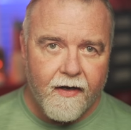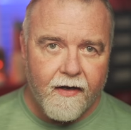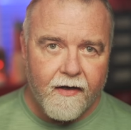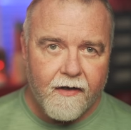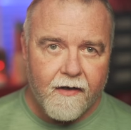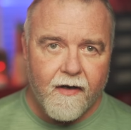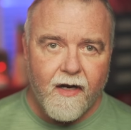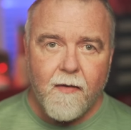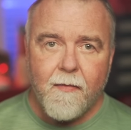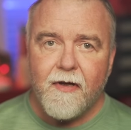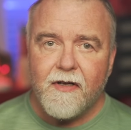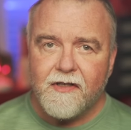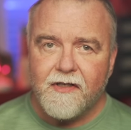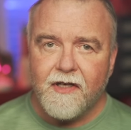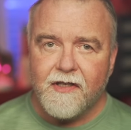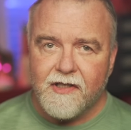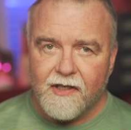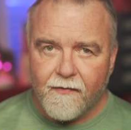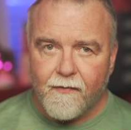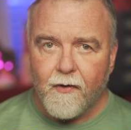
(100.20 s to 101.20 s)
Your image
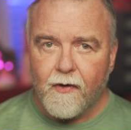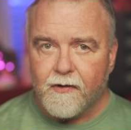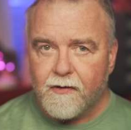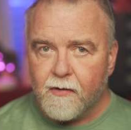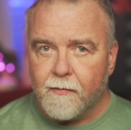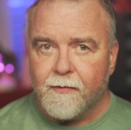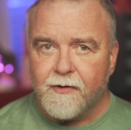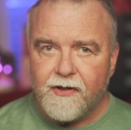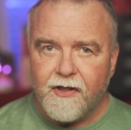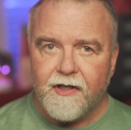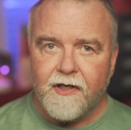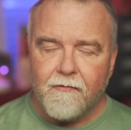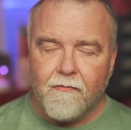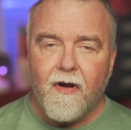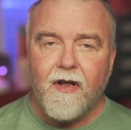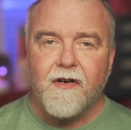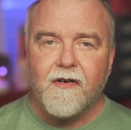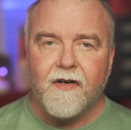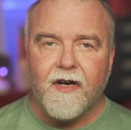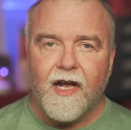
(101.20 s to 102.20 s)
needs a virtual machine to
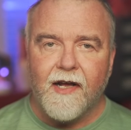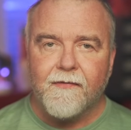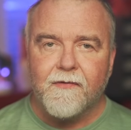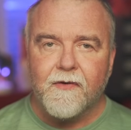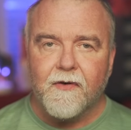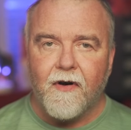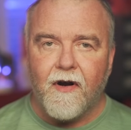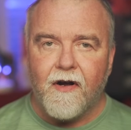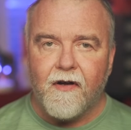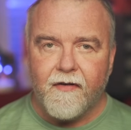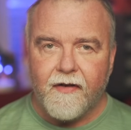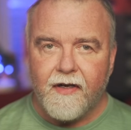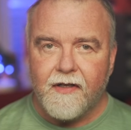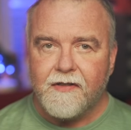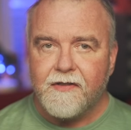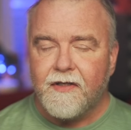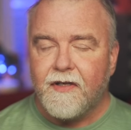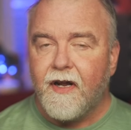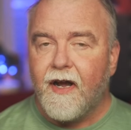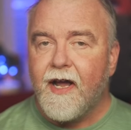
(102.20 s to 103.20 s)
run on after all, and
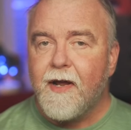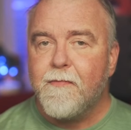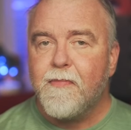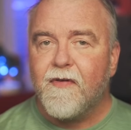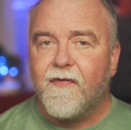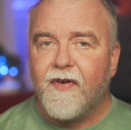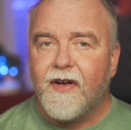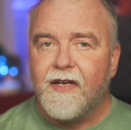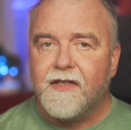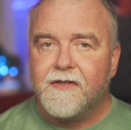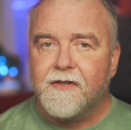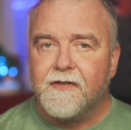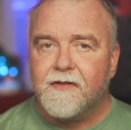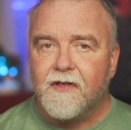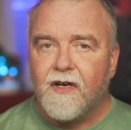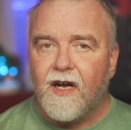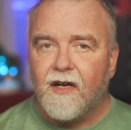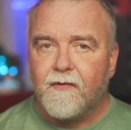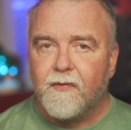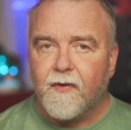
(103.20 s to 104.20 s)
it's the hypervisor
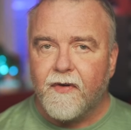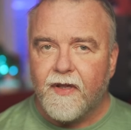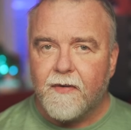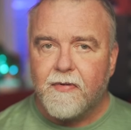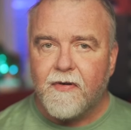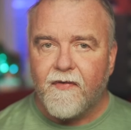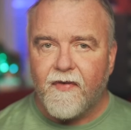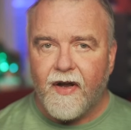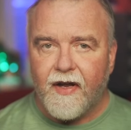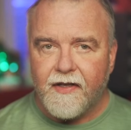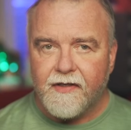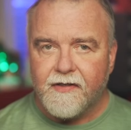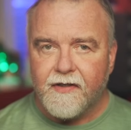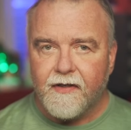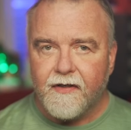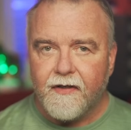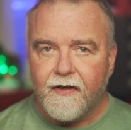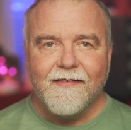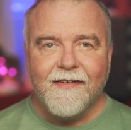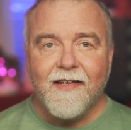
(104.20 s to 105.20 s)
software that provides it.
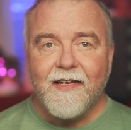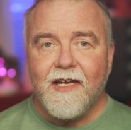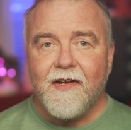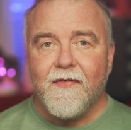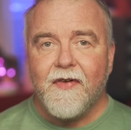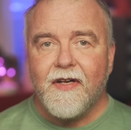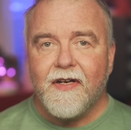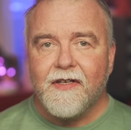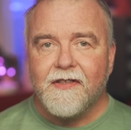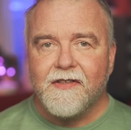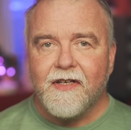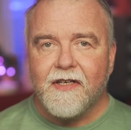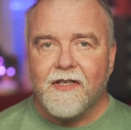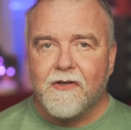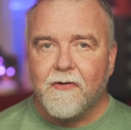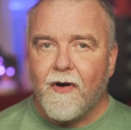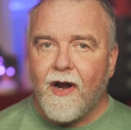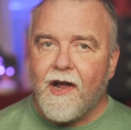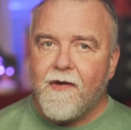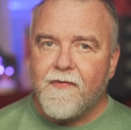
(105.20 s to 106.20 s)
Think of it as a
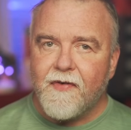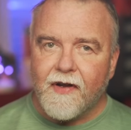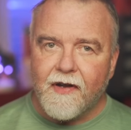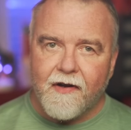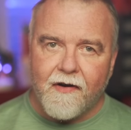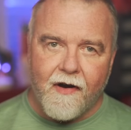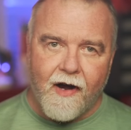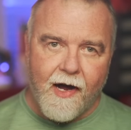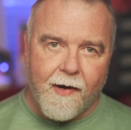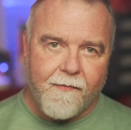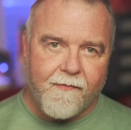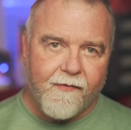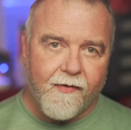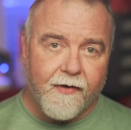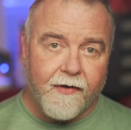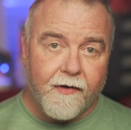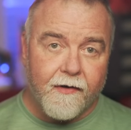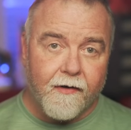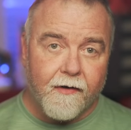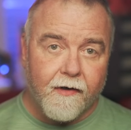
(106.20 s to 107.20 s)
traffic cop
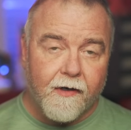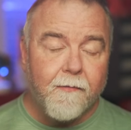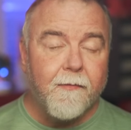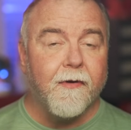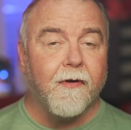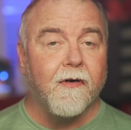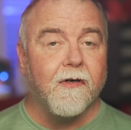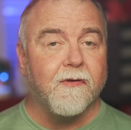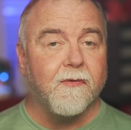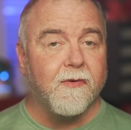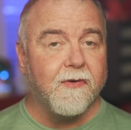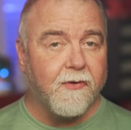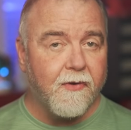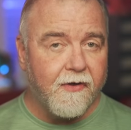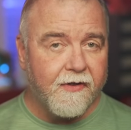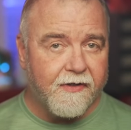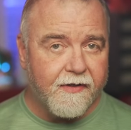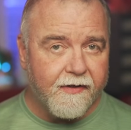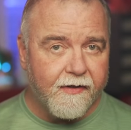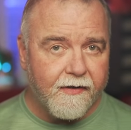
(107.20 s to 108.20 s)
for your computer's
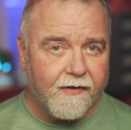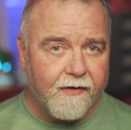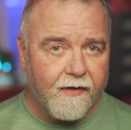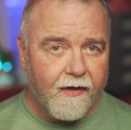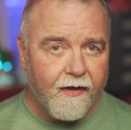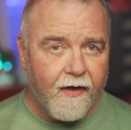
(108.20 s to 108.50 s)
resources.